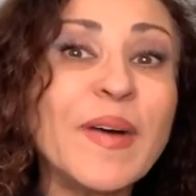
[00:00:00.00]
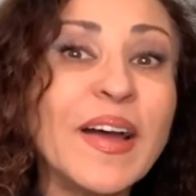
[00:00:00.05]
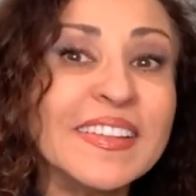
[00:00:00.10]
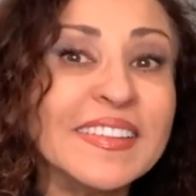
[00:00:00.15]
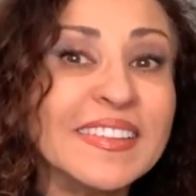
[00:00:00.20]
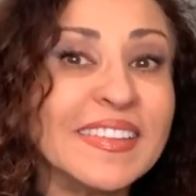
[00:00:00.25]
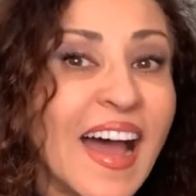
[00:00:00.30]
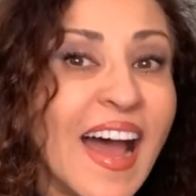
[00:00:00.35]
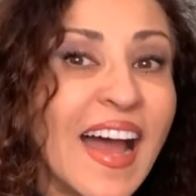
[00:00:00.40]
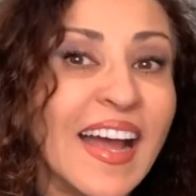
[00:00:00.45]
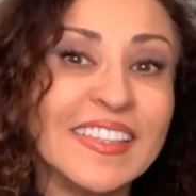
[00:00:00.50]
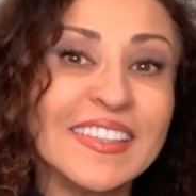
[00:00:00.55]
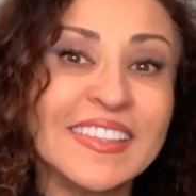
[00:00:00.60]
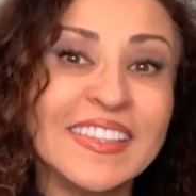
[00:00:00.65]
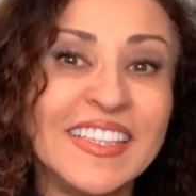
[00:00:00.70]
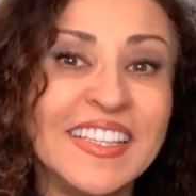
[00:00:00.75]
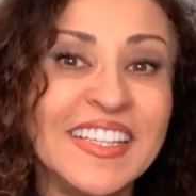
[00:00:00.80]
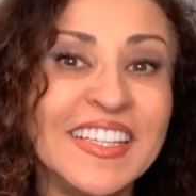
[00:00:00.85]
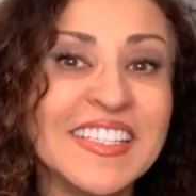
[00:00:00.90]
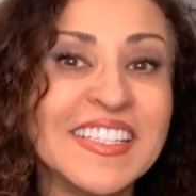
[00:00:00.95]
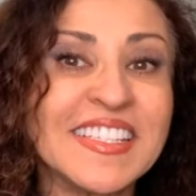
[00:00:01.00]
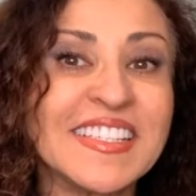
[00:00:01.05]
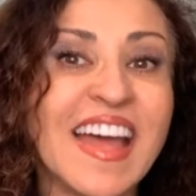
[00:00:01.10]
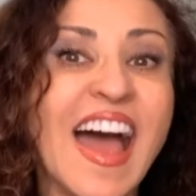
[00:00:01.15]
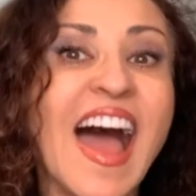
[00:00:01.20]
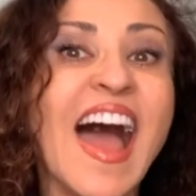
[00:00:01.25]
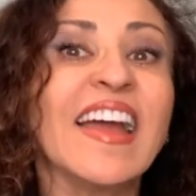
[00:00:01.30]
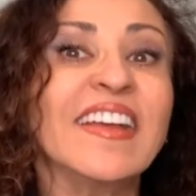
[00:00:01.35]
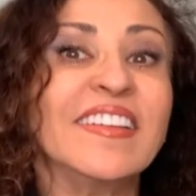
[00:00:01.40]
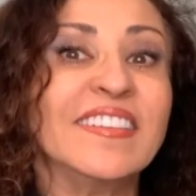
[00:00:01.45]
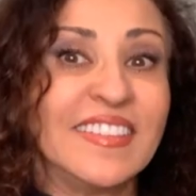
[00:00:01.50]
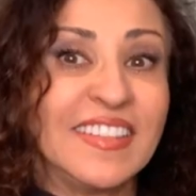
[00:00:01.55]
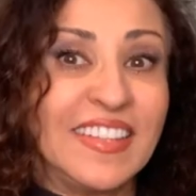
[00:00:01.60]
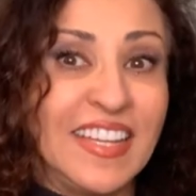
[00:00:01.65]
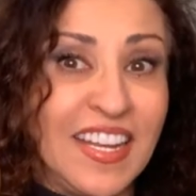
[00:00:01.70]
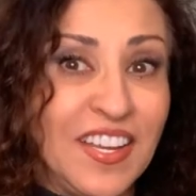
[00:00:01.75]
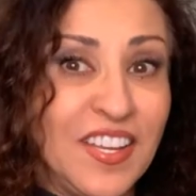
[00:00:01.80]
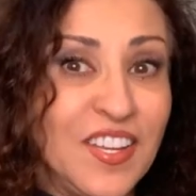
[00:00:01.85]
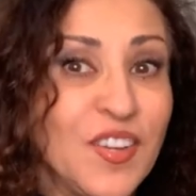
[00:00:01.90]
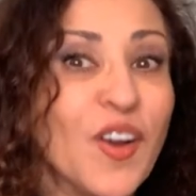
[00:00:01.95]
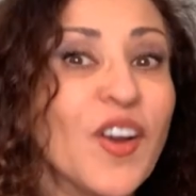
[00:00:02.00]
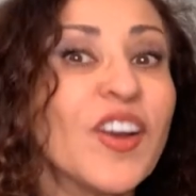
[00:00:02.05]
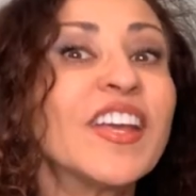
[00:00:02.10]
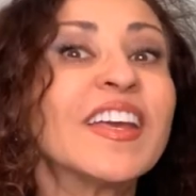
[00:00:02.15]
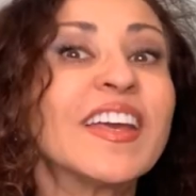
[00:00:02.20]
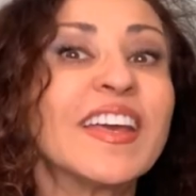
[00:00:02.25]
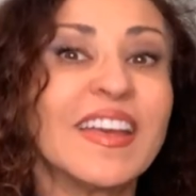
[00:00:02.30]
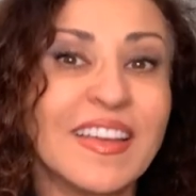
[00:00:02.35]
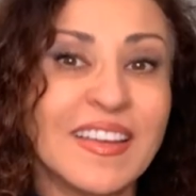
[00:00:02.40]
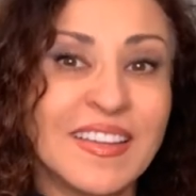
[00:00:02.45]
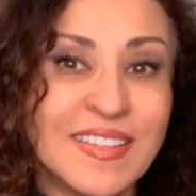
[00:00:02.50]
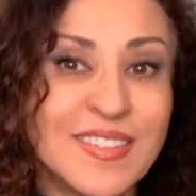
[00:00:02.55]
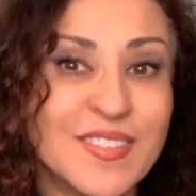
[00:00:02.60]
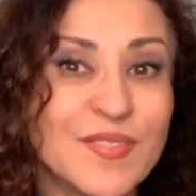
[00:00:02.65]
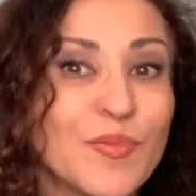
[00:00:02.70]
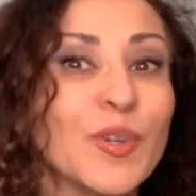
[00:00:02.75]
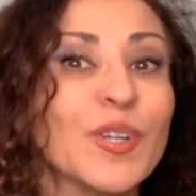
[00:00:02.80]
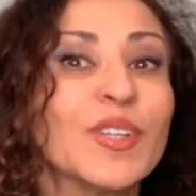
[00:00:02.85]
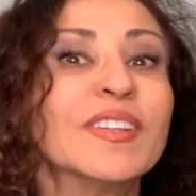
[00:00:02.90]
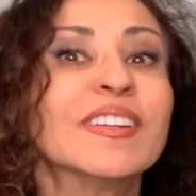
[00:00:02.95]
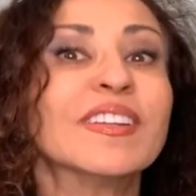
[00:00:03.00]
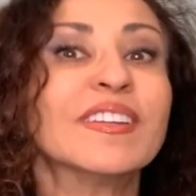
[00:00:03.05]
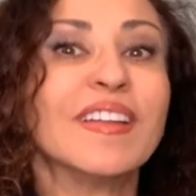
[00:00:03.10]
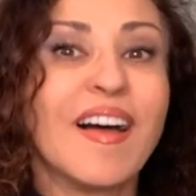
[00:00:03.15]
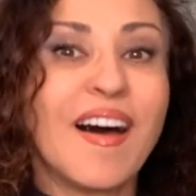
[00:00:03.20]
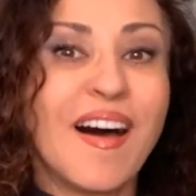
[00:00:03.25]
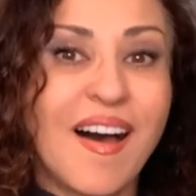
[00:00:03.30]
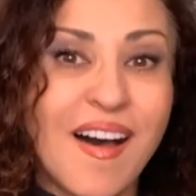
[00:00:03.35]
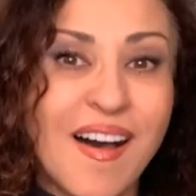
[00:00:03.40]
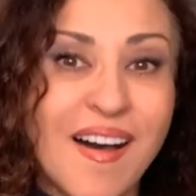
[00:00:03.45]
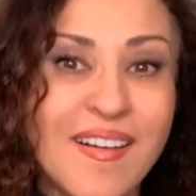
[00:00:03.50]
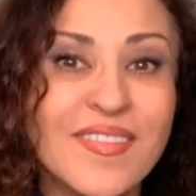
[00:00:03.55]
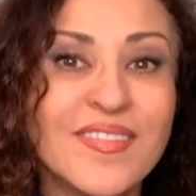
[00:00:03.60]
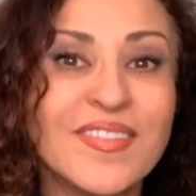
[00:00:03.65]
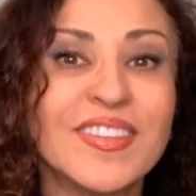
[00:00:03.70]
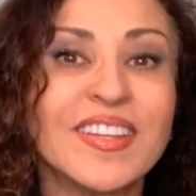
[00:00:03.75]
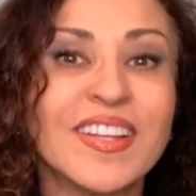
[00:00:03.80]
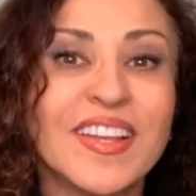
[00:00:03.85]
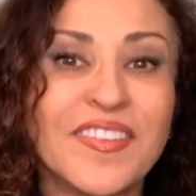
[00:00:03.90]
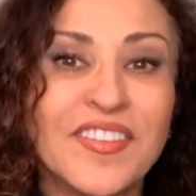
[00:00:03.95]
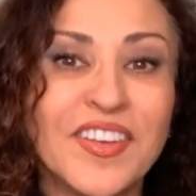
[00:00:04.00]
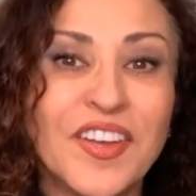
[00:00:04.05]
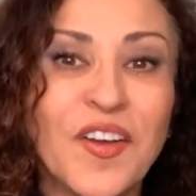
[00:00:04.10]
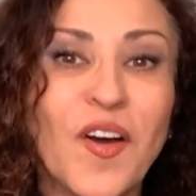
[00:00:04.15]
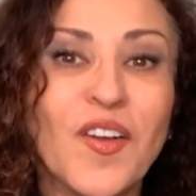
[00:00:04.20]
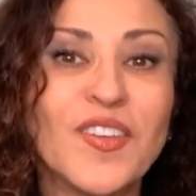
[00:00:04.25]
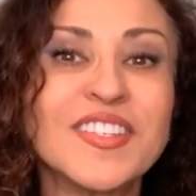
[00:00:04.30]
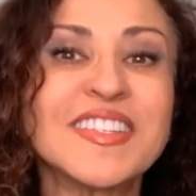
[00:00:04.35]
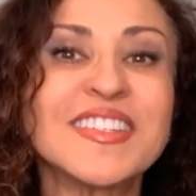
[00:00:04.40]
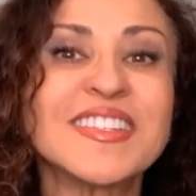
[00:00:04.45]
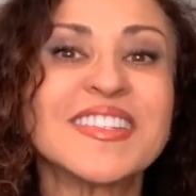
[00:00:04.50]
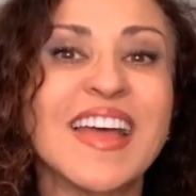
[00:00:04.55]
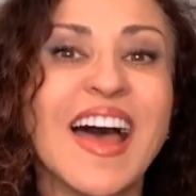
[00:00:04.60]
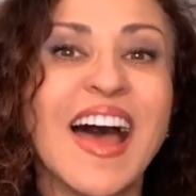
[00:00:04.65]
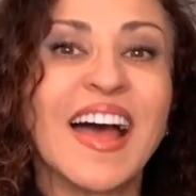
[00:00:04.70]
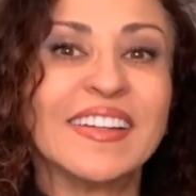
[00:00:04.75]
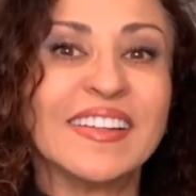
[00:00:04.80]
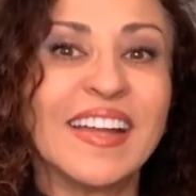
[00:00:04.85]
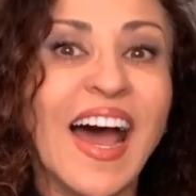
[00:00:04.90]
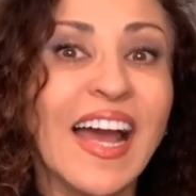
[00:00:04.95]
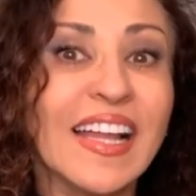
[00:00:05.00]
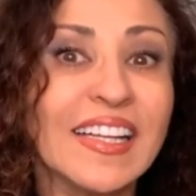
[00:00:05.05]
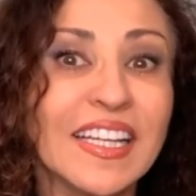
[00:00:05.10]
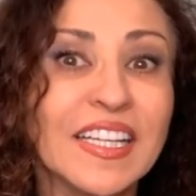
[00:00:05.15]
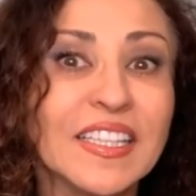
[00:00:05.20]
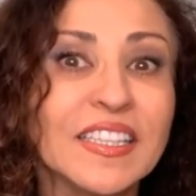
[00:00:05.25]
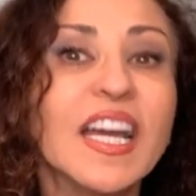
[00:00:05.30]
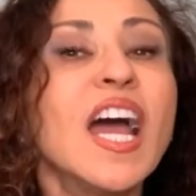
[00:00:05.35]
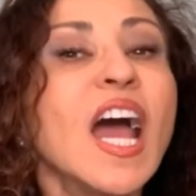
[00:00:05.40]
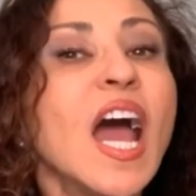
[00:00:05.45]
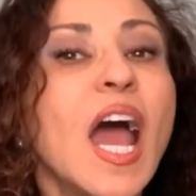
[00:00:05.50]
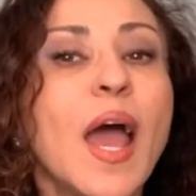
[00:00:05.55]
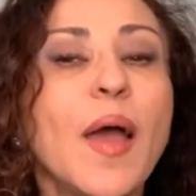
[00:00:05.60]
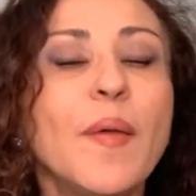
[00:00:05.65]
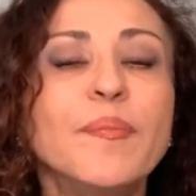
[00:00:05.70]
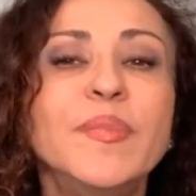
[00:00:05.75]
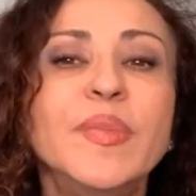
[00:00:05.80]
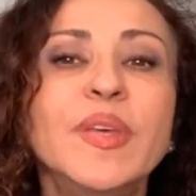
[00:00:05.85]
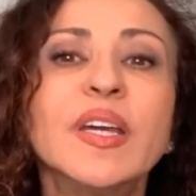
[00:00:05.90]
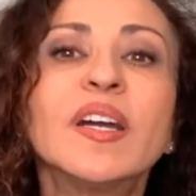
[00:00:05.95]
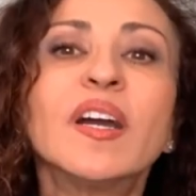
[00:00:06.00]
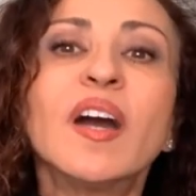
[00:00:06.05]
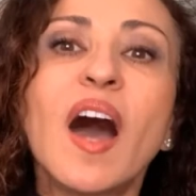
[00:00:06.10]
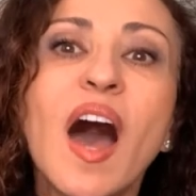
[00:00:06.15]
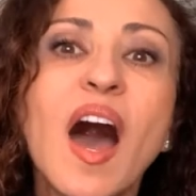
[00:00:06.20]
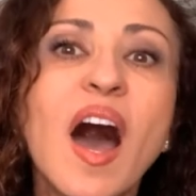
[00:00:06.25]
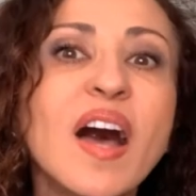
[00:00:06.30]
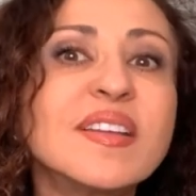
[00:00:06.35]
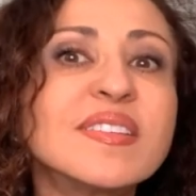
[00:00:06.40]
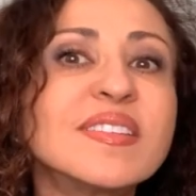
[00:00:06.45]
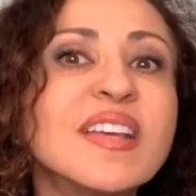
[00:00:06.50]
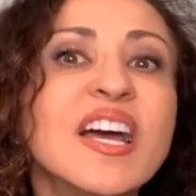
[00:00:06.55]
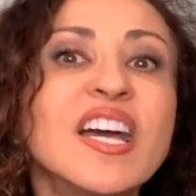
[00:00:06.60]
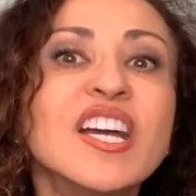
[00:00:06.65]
but not least, think your kids would love living on Staten Island because